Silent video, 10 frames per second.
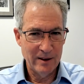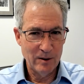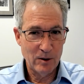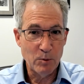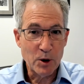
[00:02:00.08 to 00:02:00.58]

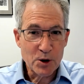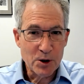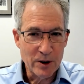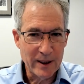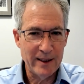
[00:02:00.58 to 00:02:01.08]

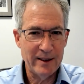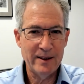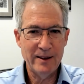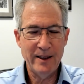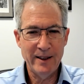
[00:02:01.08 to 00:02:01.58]
commercial
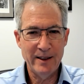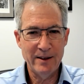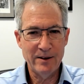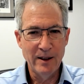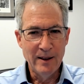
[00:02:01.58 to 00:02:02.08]
data.
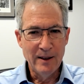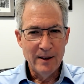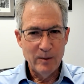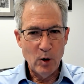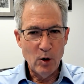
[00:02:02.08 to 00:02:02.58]
And
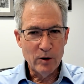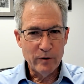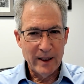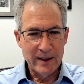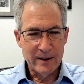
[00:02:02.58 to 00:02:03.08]
all of
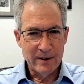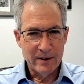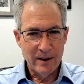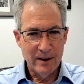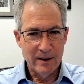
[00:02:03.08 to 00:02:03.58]
that
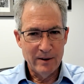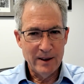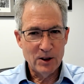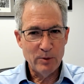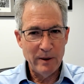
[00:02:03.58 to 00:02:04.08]

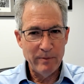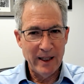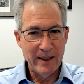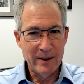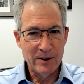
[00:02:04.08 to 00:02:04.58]
needs to be
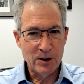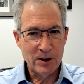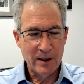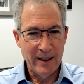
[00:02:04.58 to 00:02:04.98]
managed.